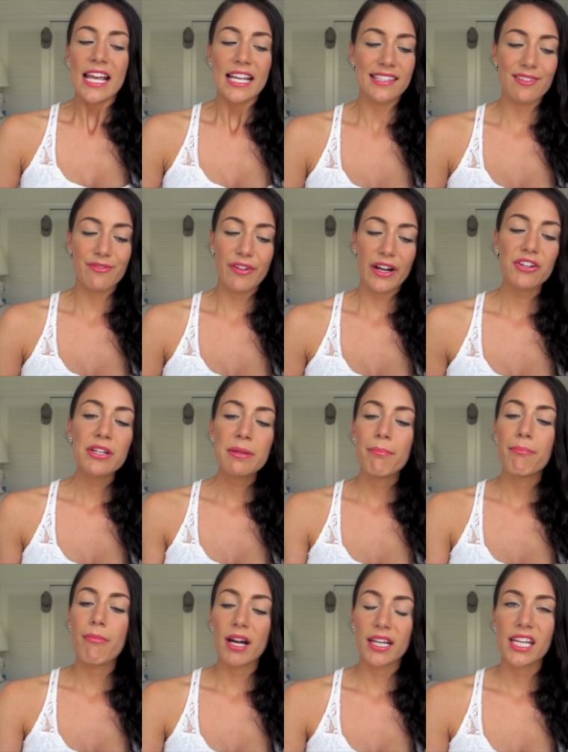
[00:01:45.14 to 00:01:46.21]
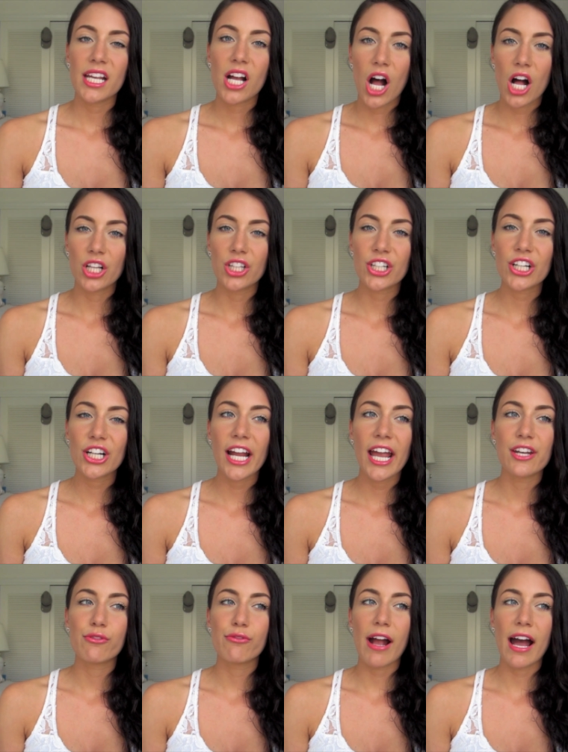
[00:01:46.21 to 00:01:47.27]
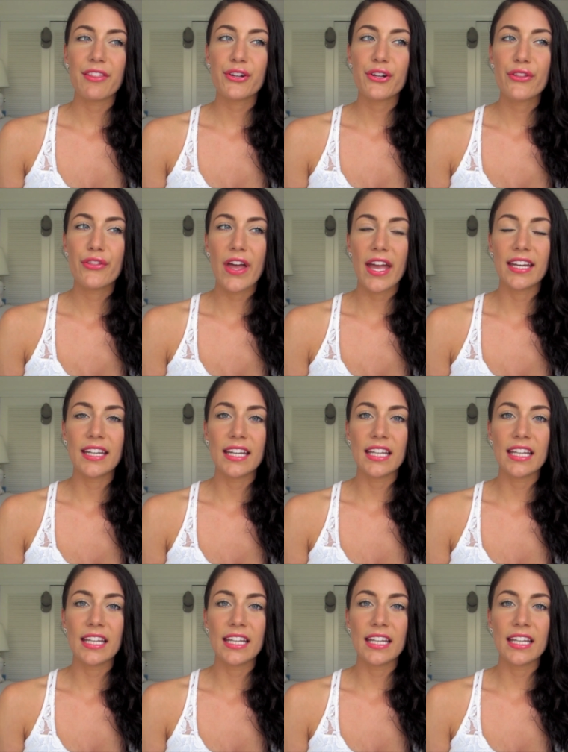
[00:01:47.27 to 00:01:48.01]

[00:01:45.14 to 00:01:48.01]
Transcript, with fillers: It's a very muddy color, and rather than,